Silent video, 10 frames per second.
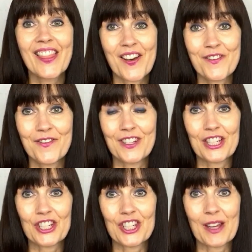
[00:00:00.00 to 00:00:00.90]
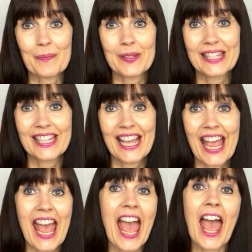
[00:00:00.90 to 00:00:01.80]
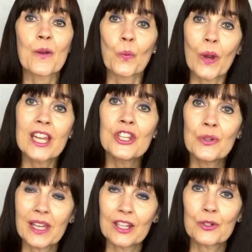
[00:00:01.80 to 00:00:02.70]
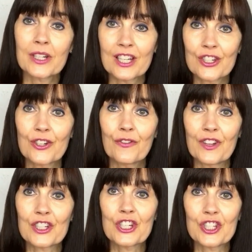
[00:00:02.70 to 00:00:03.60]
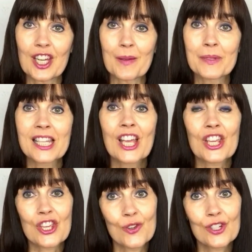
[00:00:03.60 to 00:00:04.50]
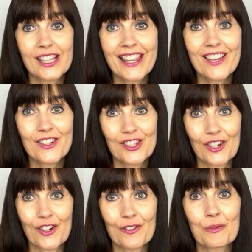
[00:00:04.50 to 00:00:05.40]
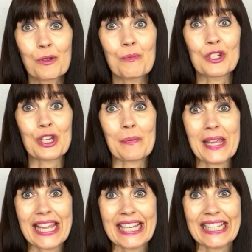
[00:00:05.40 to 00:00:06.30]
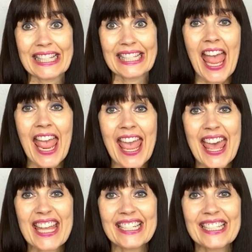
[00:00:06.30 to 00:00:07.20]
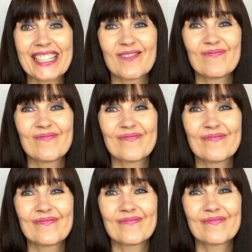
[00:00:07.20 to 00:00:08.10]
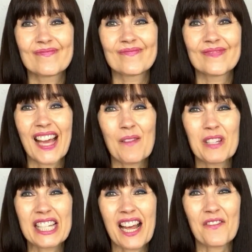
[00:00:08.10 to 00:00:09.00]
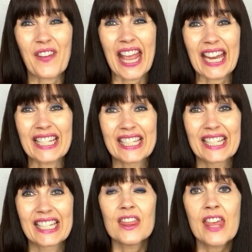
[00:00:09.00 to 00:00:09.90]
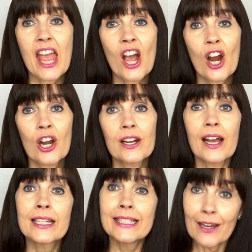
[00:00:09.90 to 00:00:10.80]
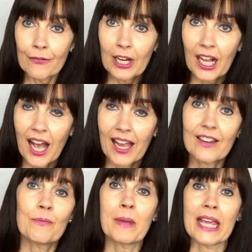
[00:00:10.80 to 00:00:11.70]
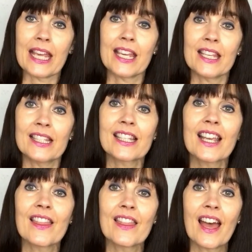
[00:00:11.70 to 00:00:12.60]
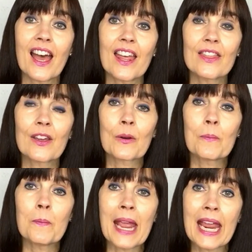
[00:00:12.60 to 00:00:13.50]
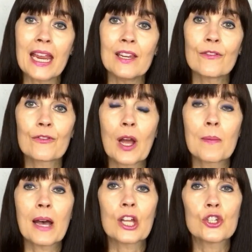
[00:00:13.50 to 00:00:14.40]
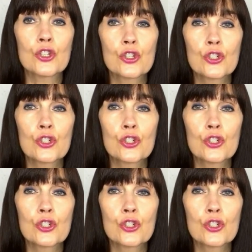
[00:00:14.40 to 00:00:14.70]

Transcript: love fish and chips. And when you get traditional fish and chips, usually they're served with mushy peas. And I'm just not a fan. They are a different kind of peas in that they're made from a